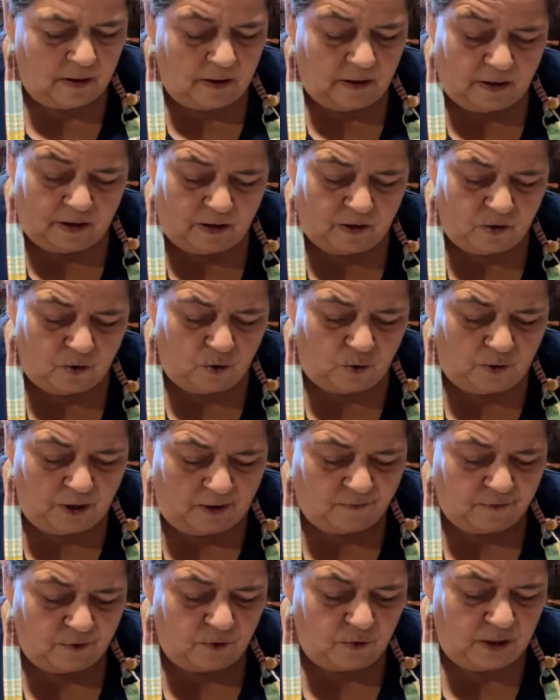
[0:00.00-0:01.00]
And you don't have
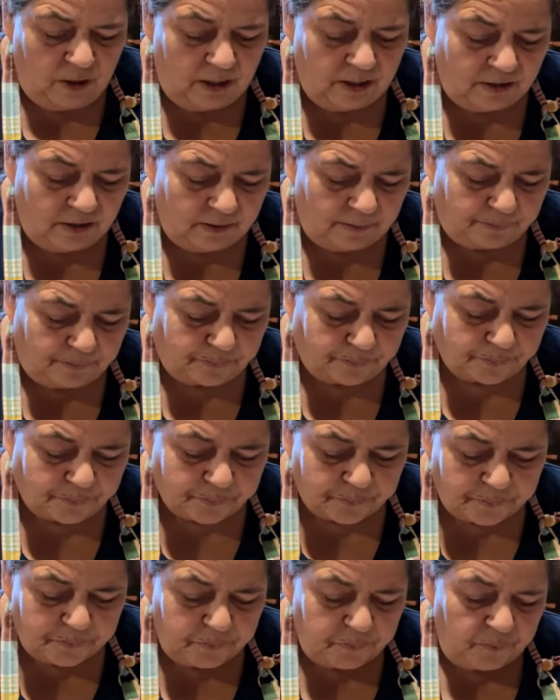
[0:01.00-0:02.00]
to do this.
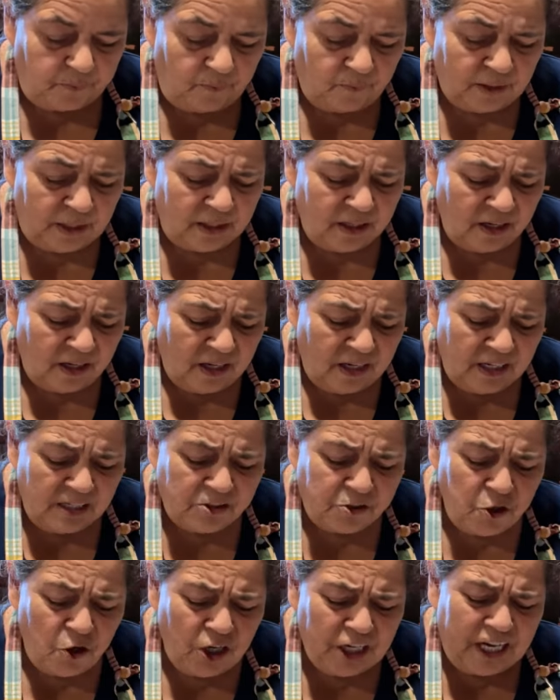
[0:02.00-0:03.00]
It's
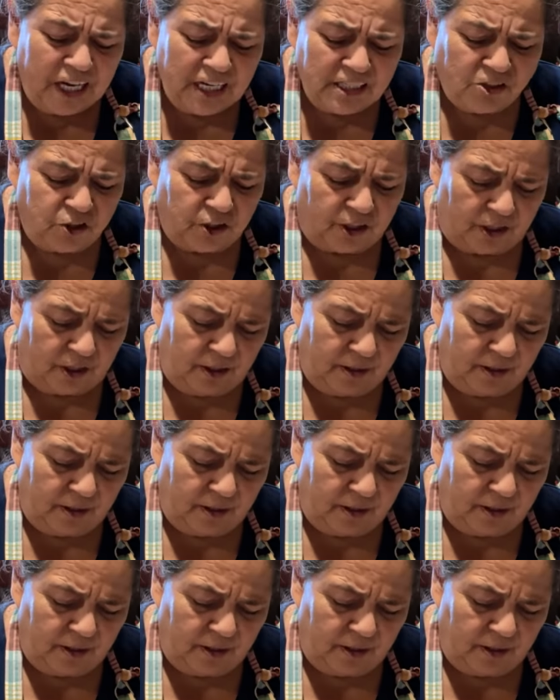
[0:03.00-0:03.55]
your kitchen.